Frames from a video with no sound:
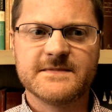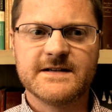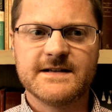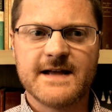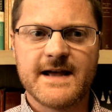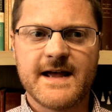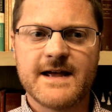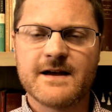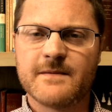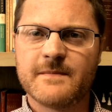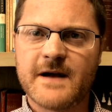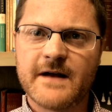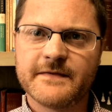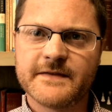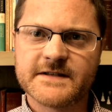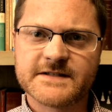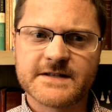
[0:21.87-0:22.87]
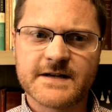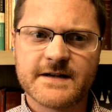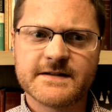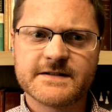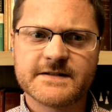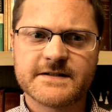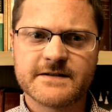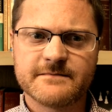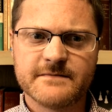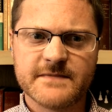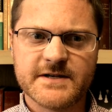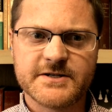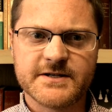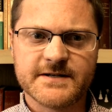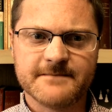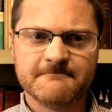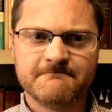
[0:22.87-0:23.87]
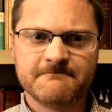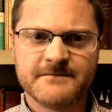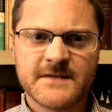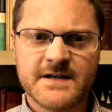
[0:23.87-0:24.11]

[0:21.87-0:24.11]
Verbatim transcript: today about the Son's submission.